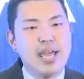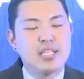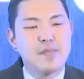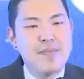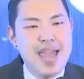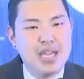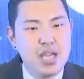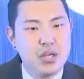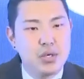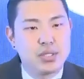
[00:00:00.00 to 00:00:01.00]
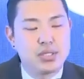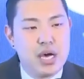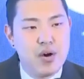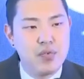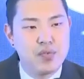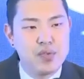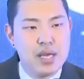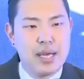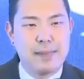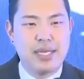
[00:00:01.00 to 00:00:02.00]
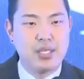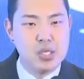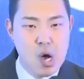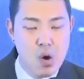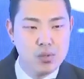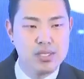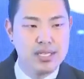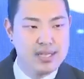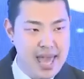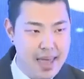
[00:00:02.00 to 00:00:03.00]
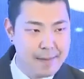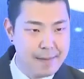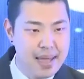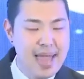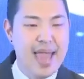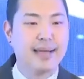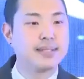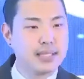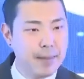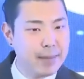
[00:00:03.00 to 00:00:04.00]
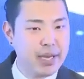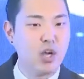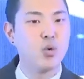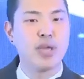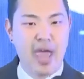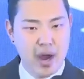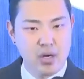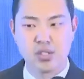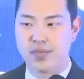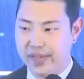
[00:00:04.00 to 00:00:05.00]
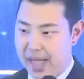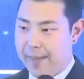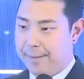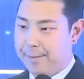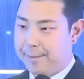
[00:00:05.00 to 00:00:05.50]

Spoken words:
is making yourself be known to them as somebody who cares for them,